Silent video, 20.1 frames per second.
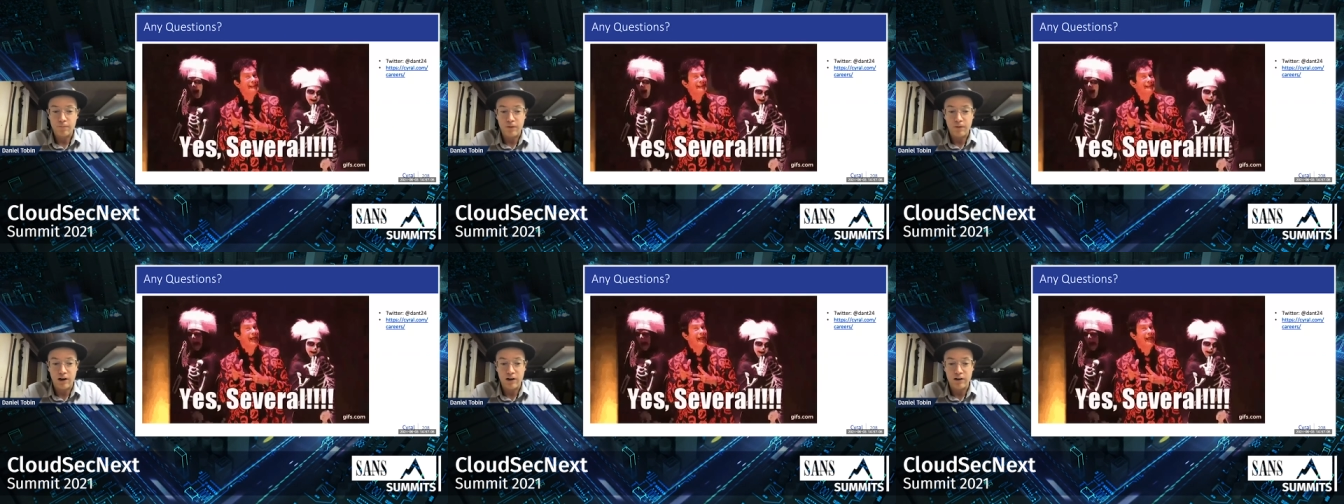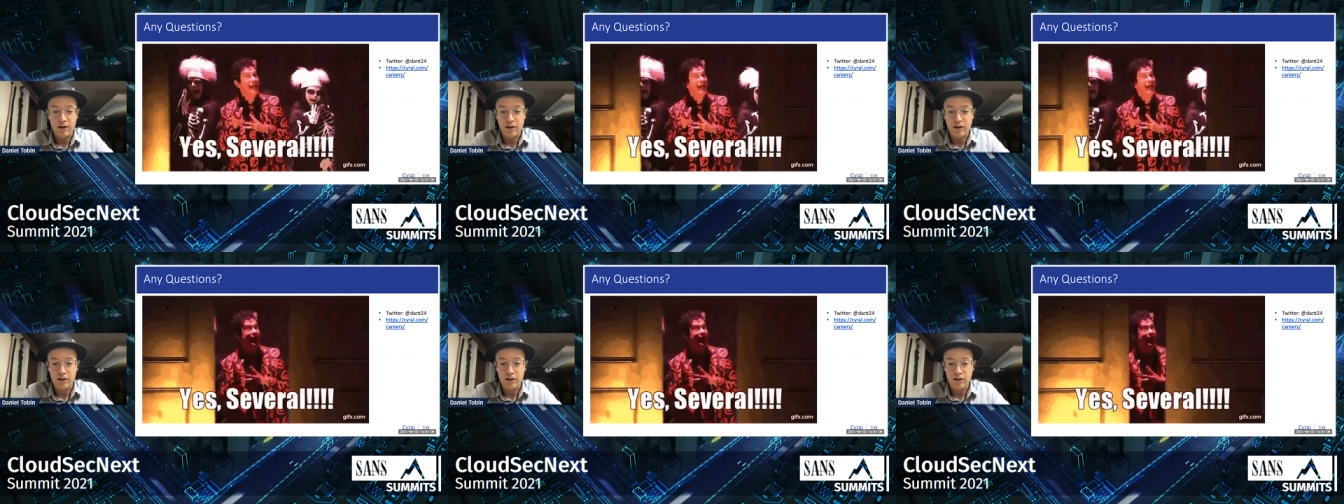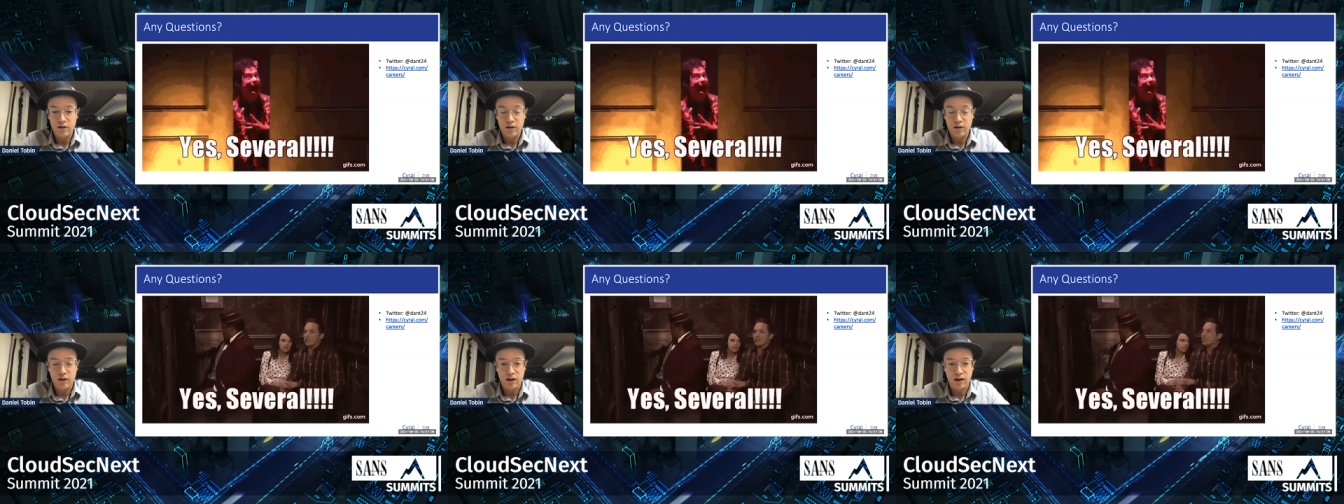finally,
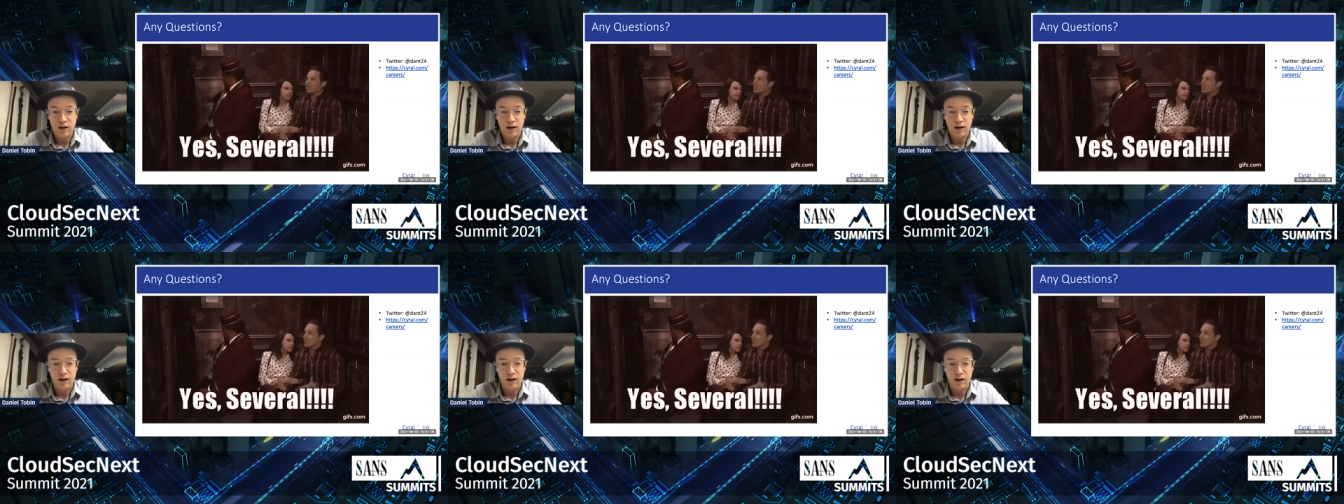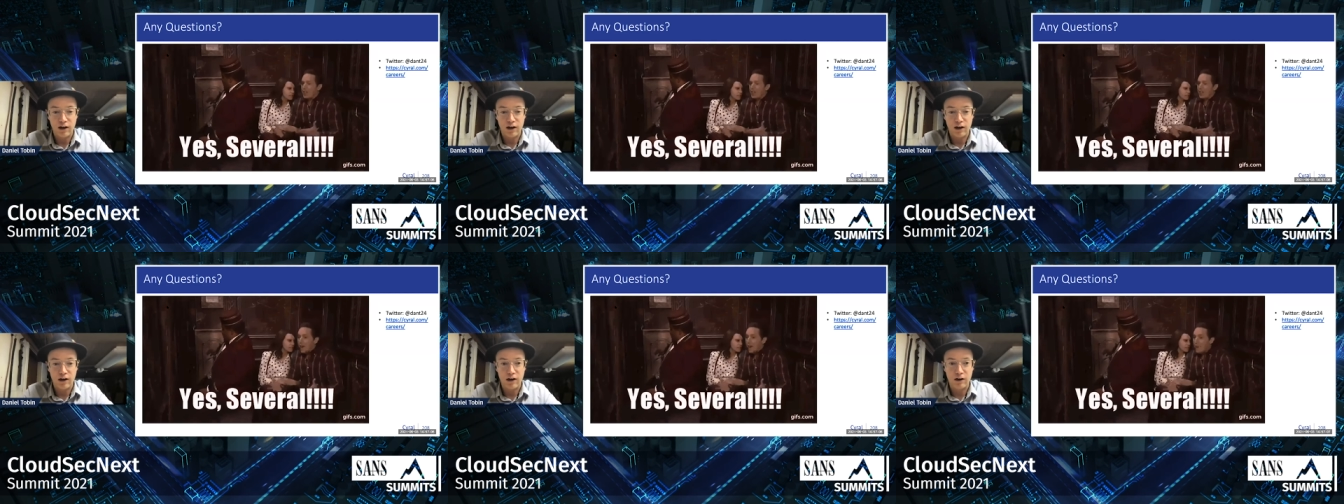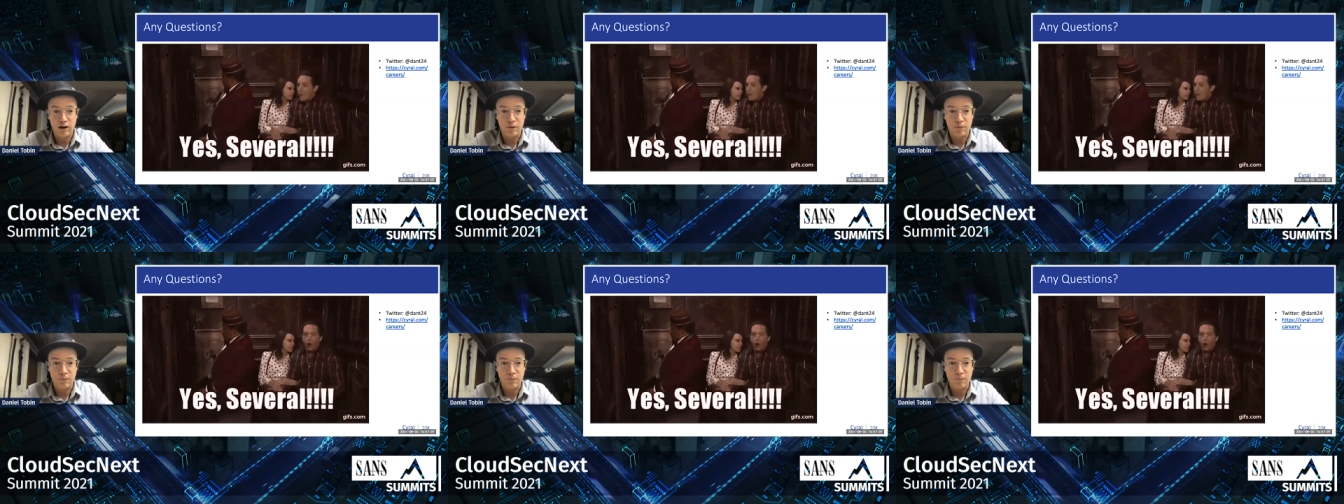
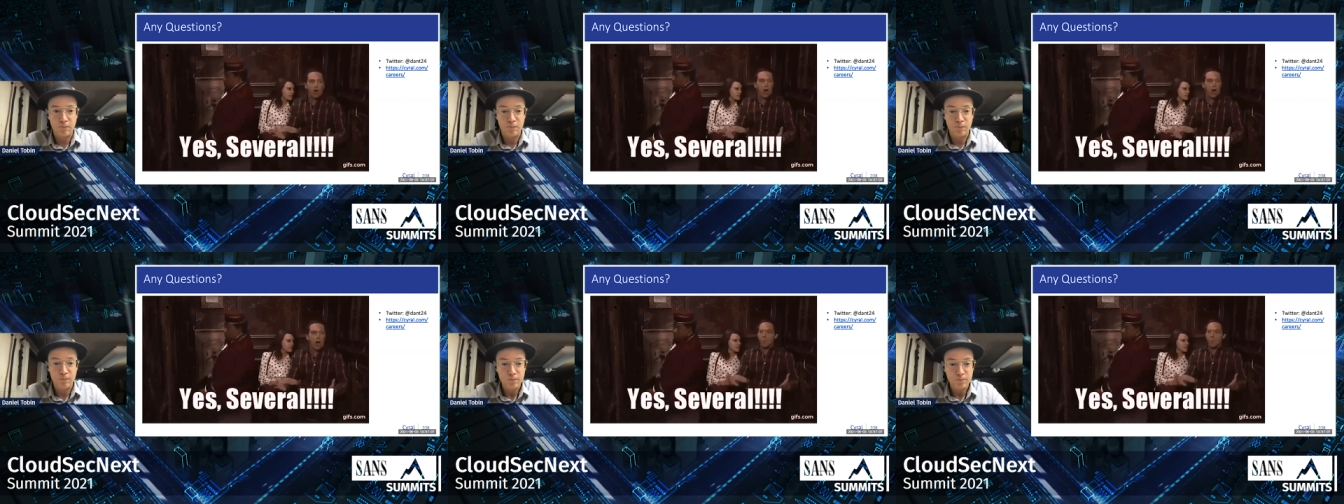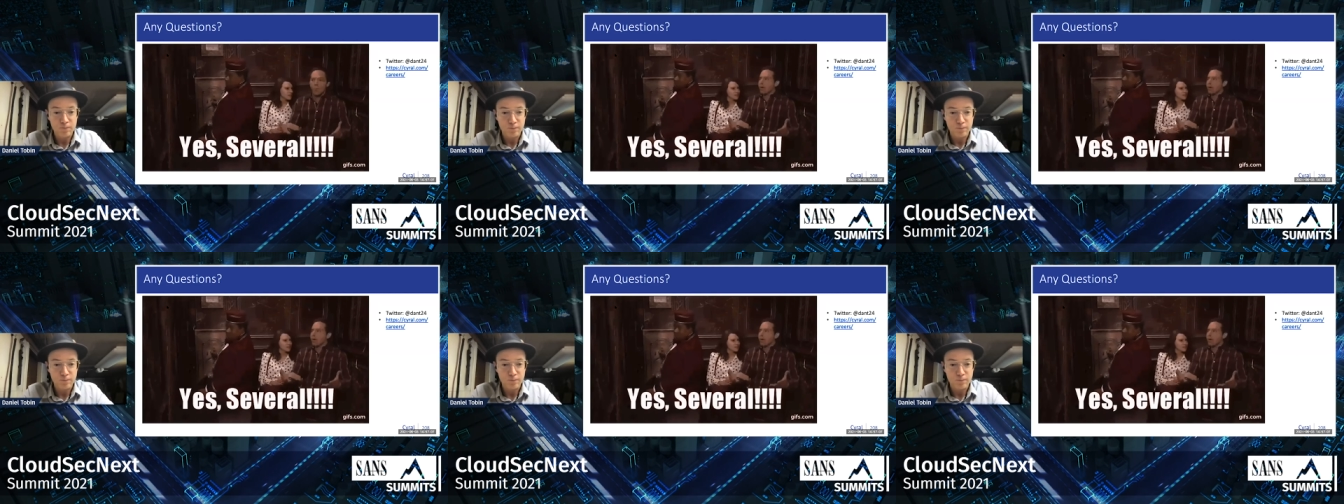um,